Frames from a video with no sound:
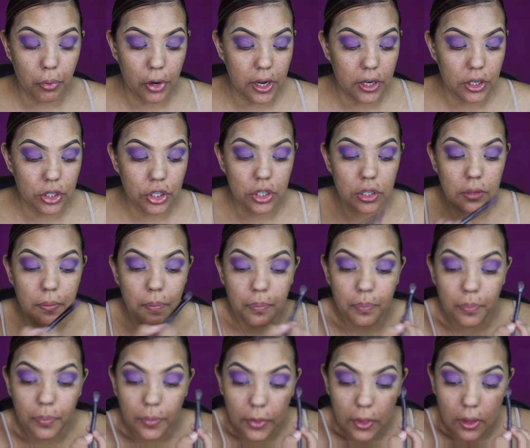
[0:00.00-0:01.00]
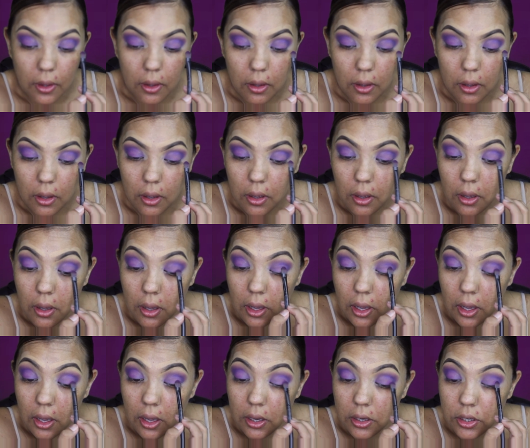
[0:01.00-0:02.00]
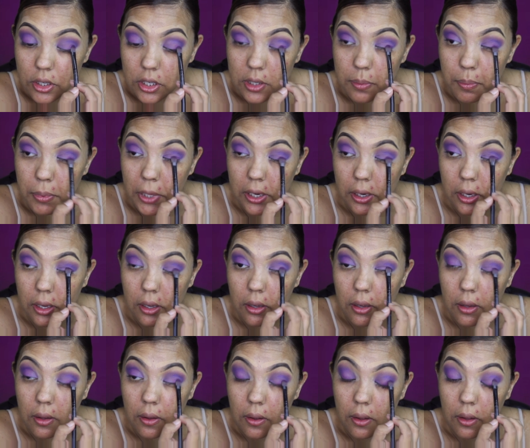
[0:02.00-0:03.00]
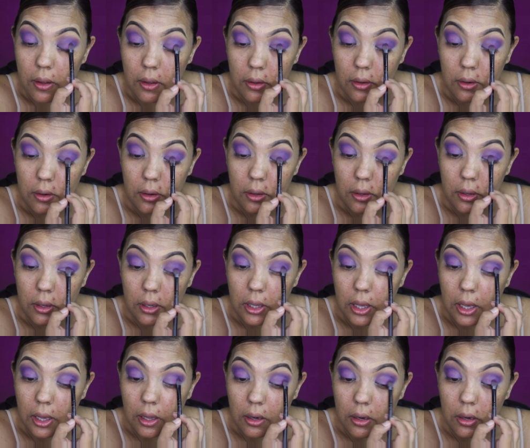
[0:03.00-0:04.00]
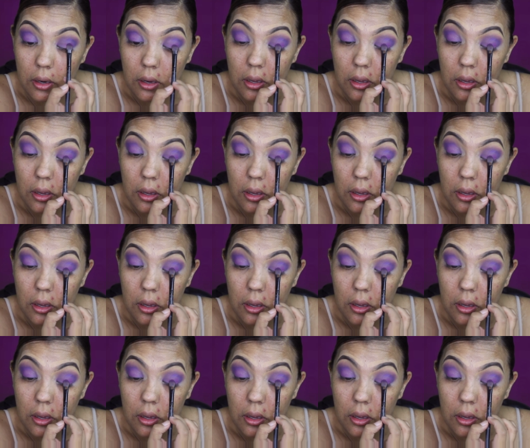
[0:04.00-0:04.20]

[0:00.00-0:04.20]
brush and just blend it again.